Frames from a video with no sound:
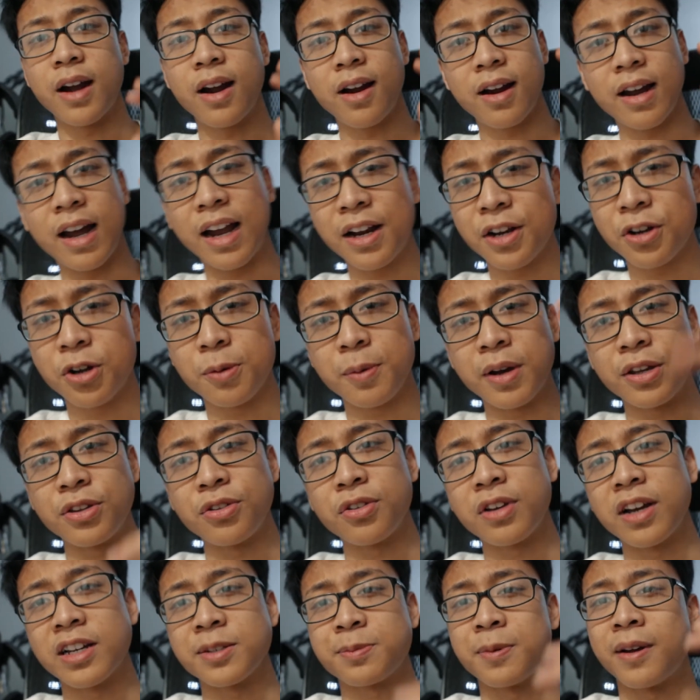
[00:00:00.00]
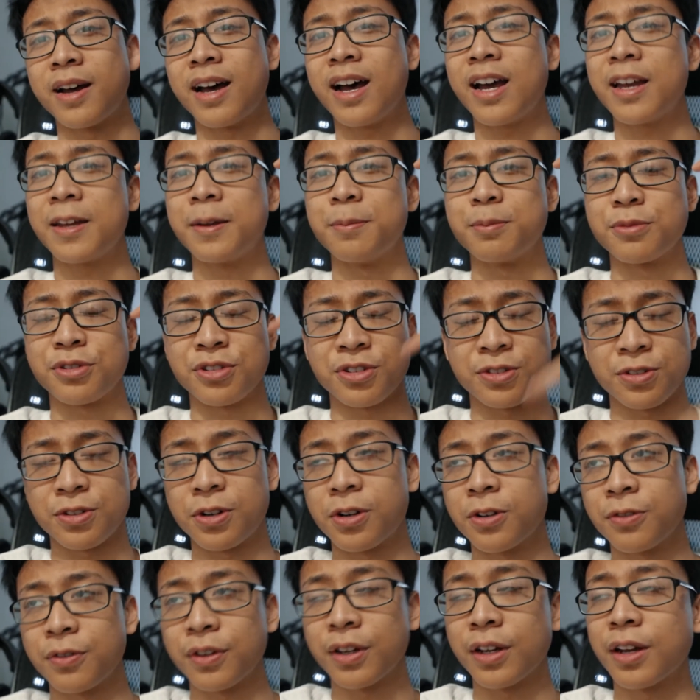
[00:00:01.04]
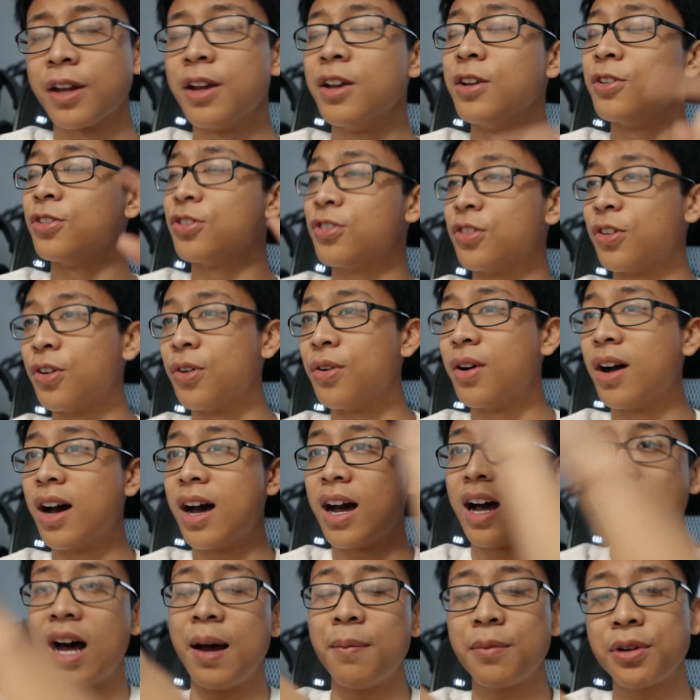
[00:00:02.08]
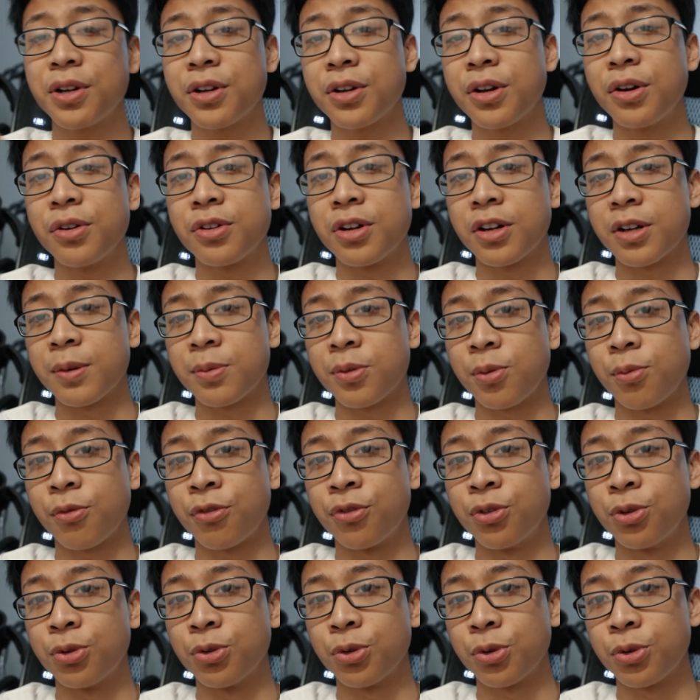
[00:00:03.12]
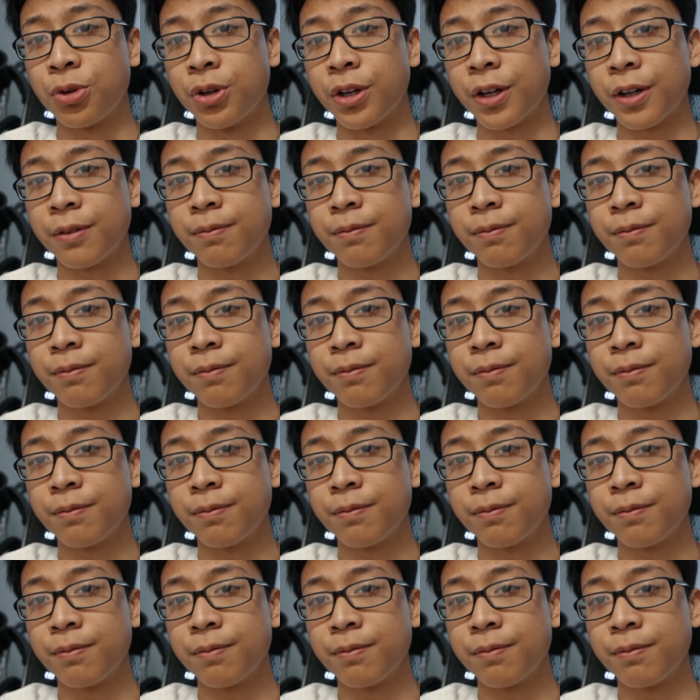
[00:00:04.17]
All right, I don't know about you guys, but I am starving. So I'm gonna go cook up some food real quick.